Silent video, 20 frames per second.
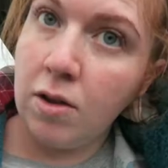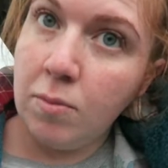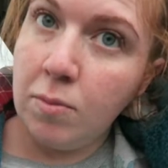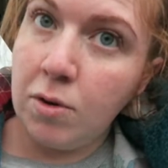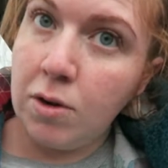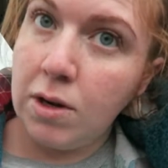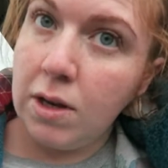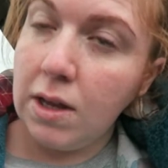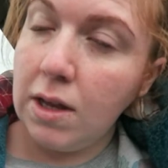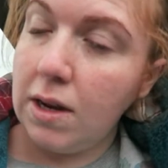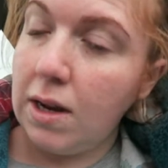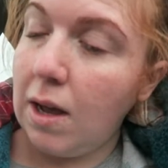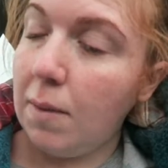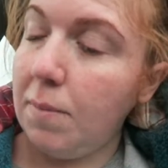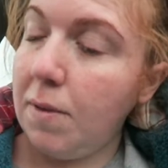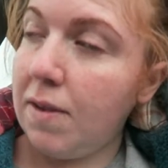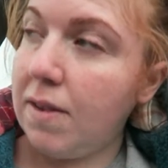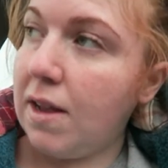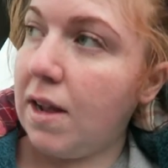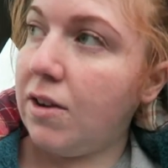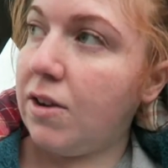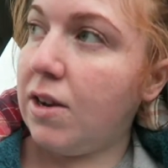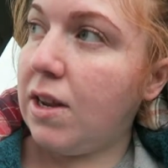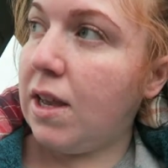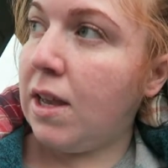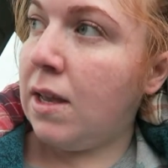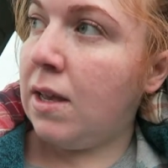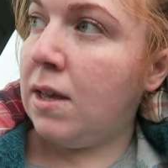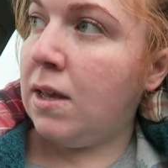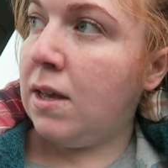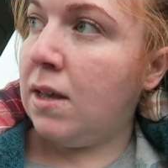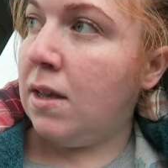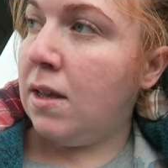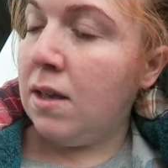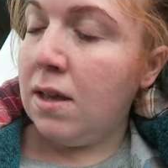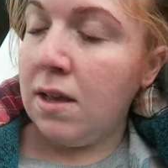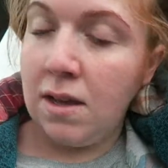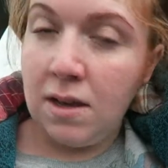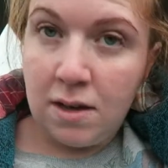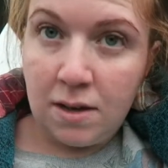Good morning and happy Saturday.
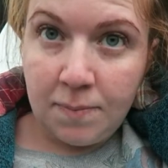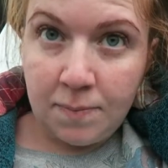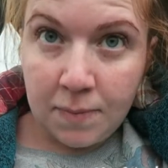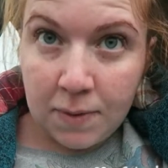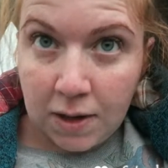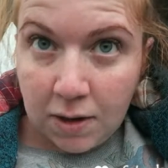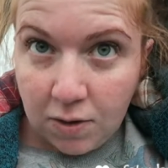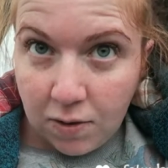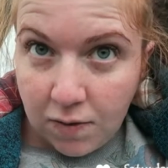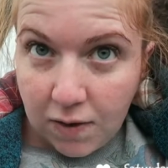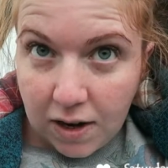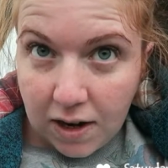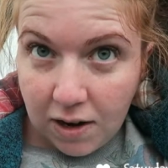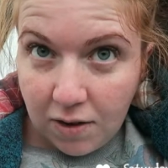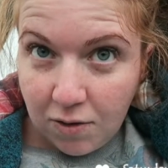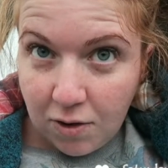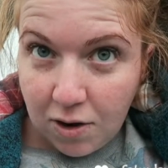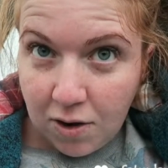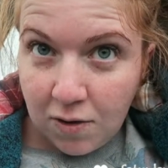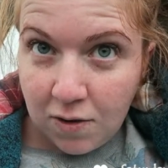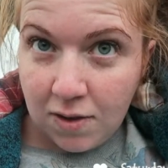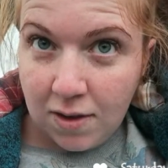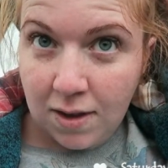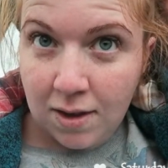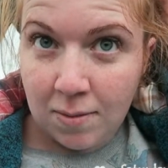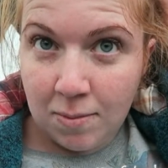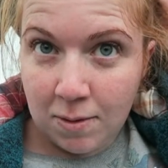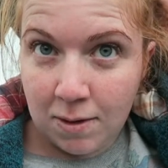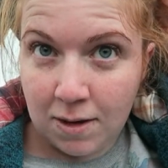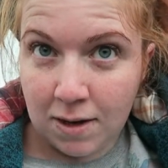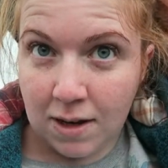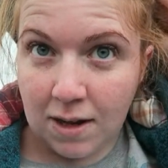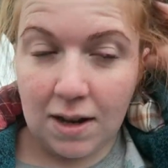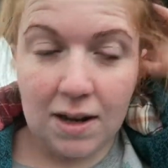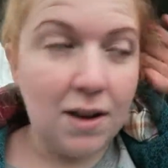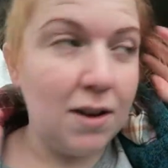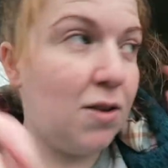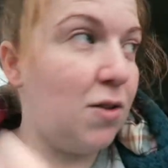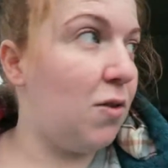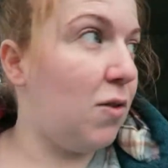I look very rough this morning,
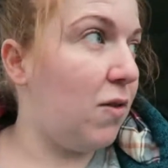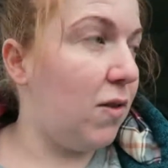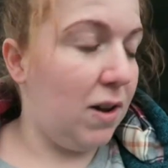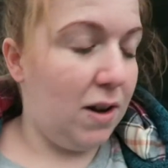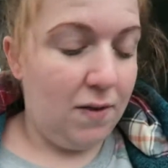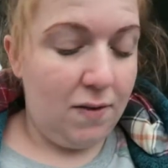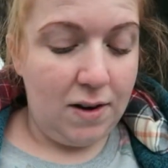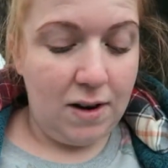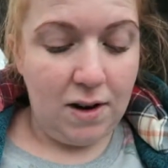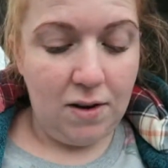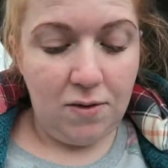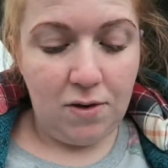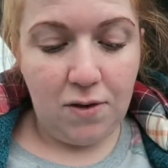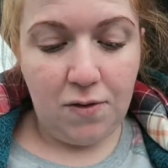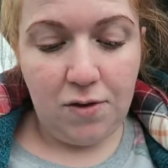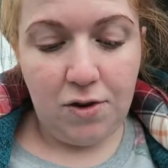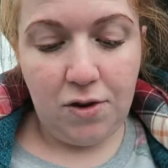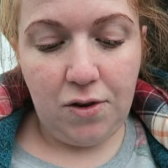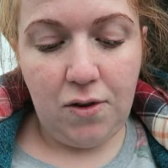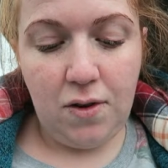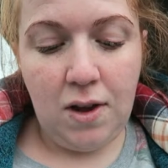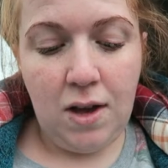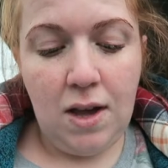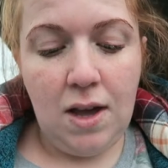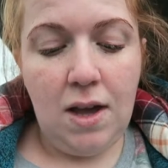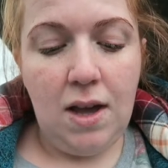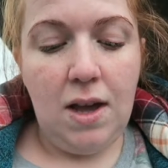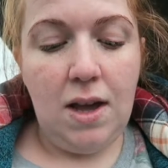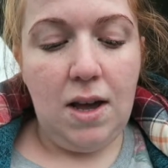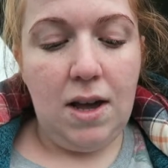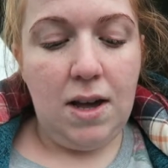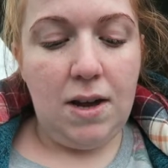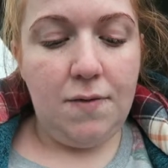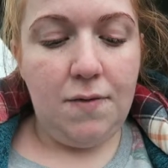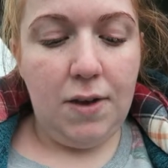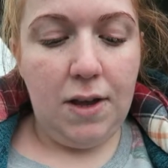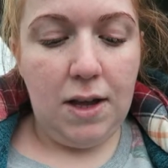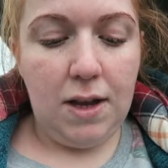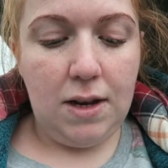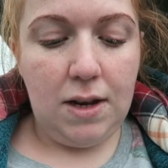and I do feel very rough too.
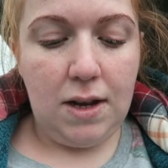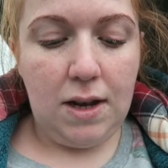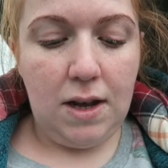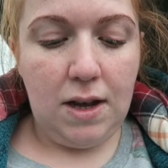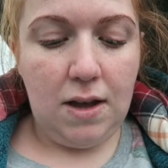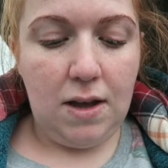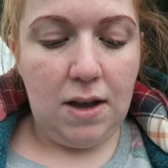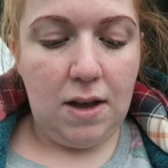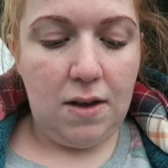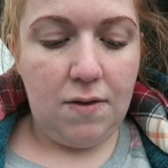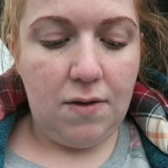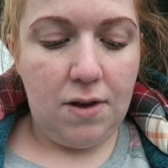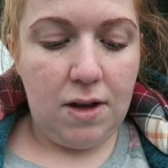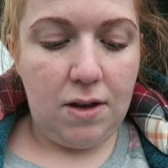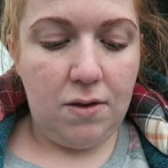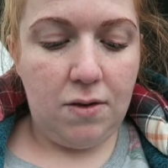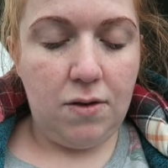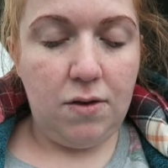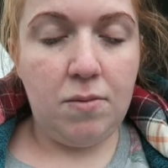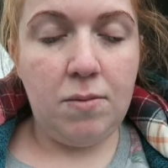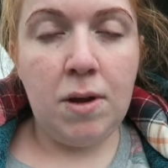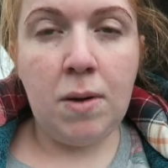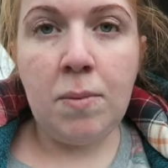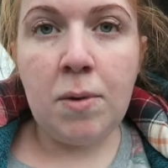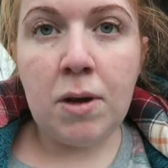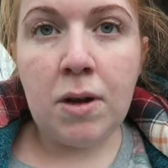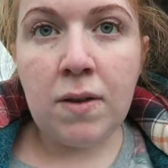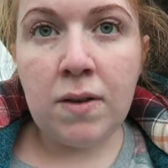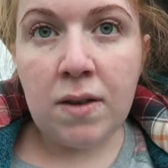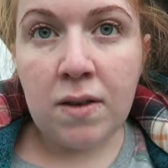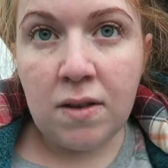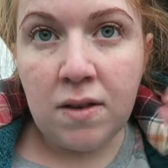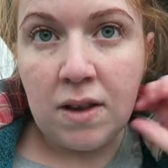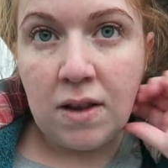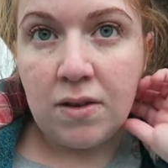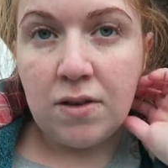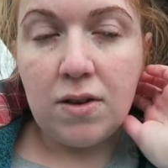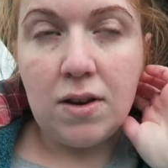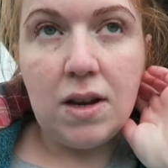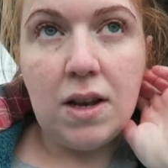Alfie and I have had a stomach bug since
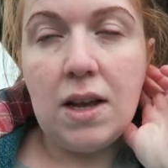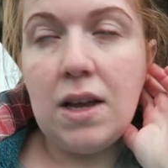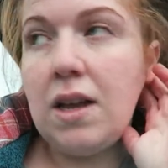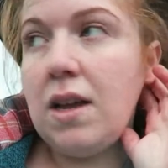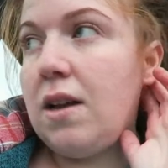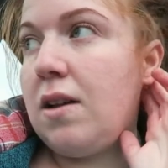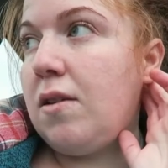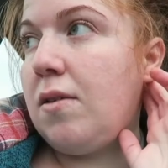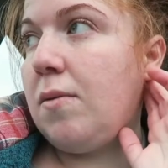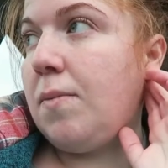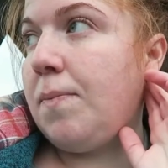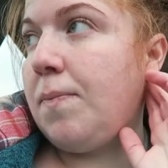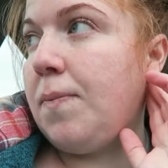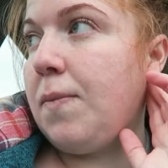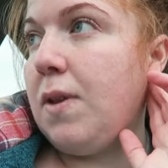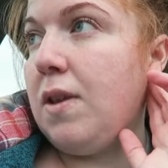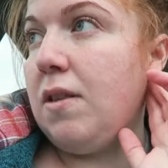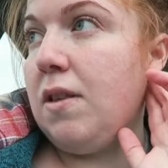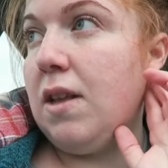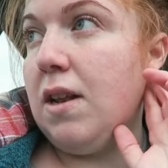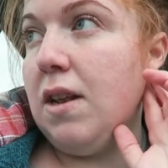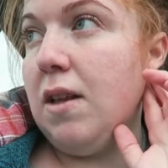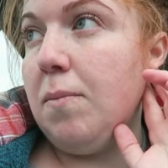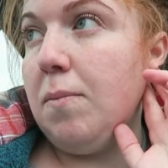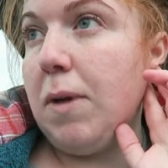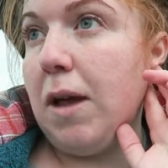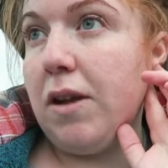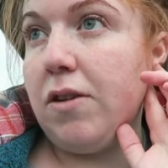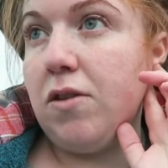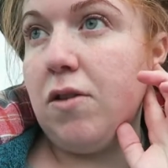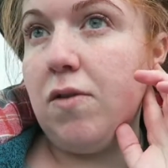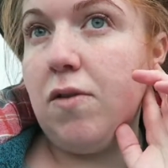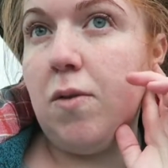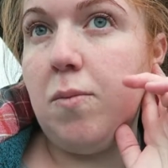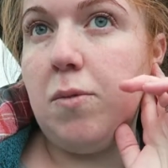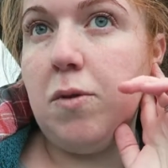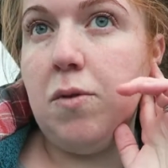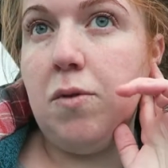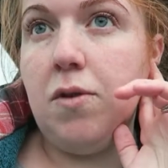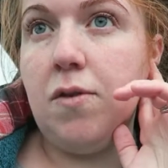yesterday. It's getting better
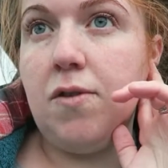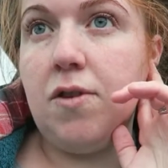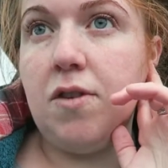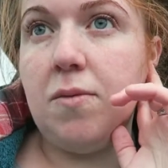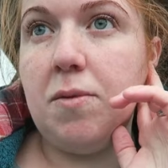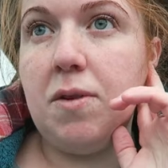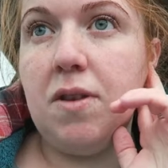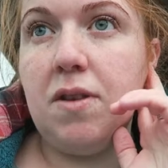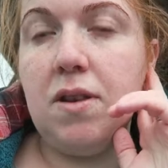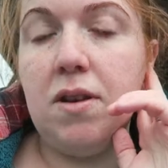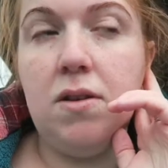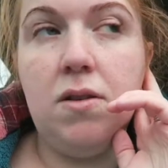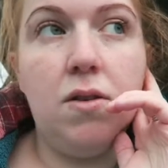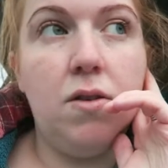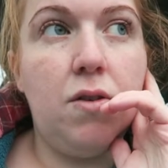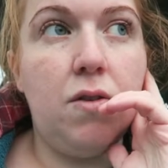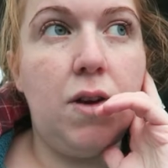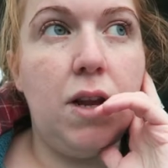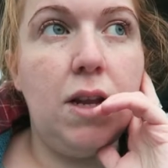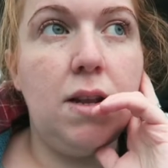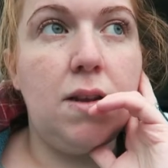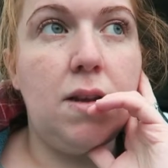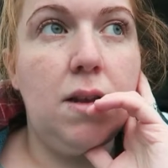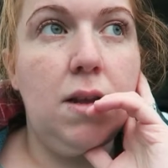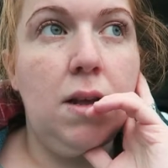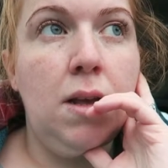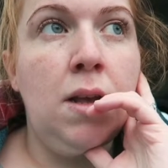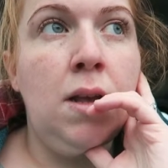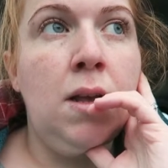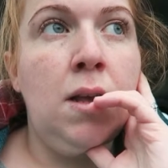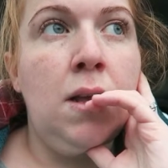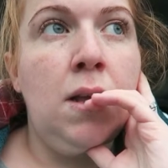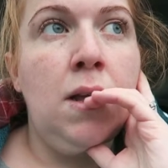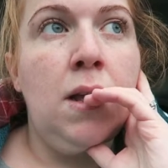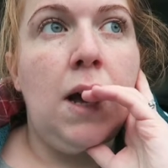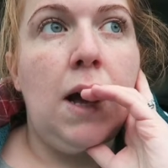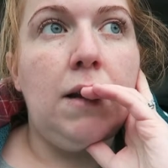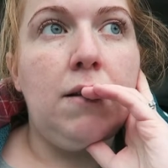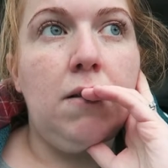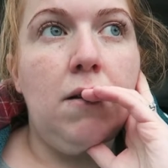for both of us, but it's still not great.
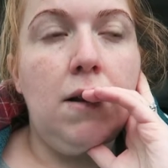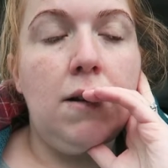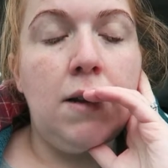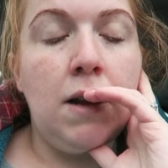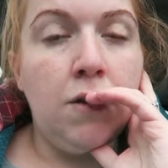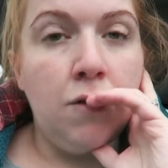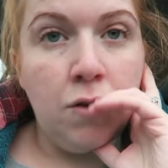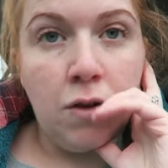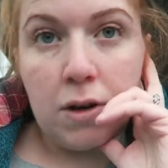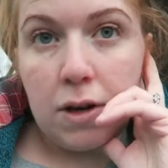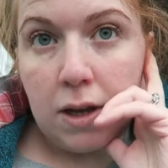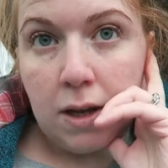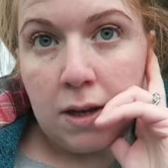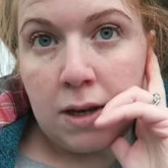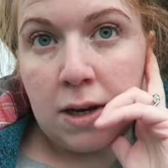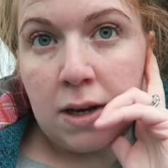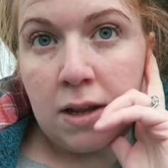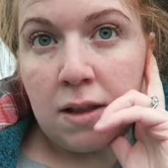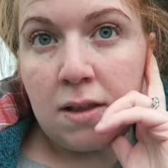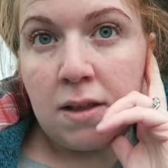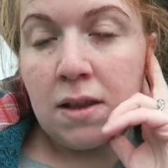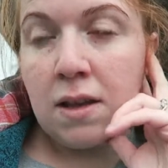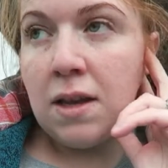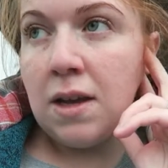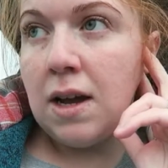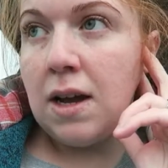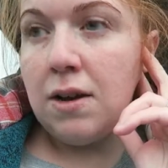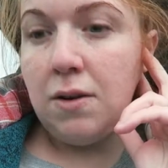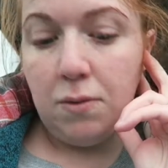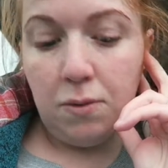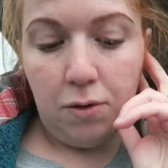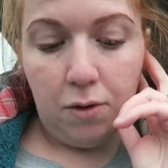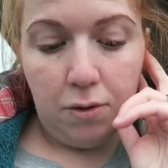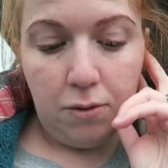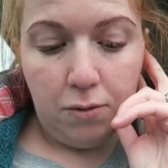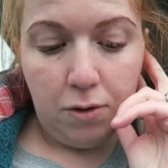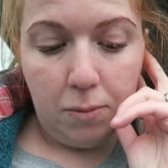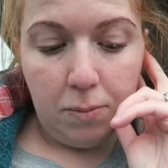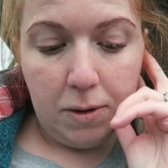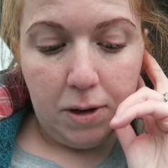As long as I do not eat anything, I don't
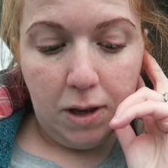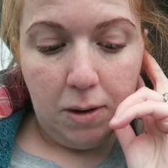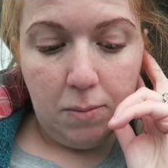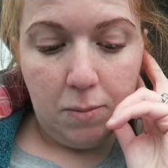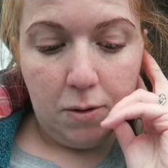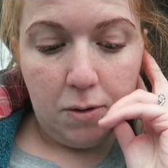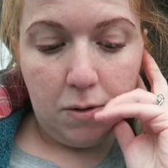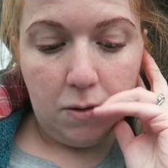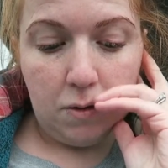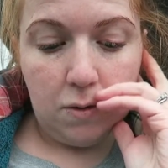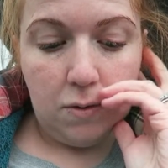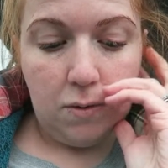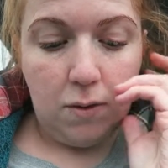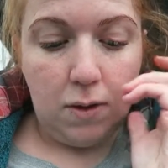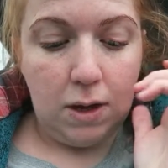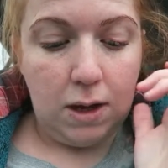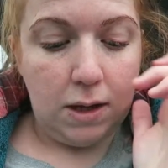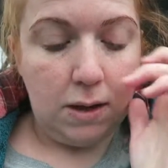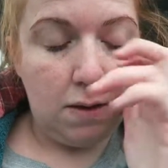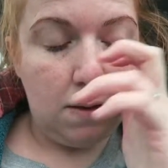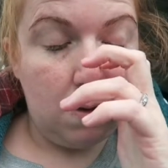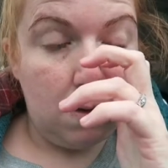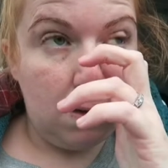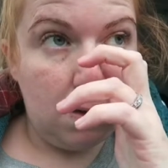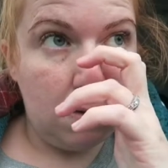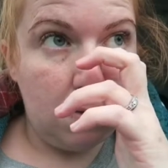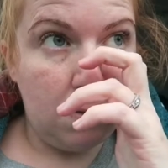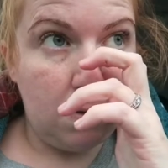throw up anymore, so that's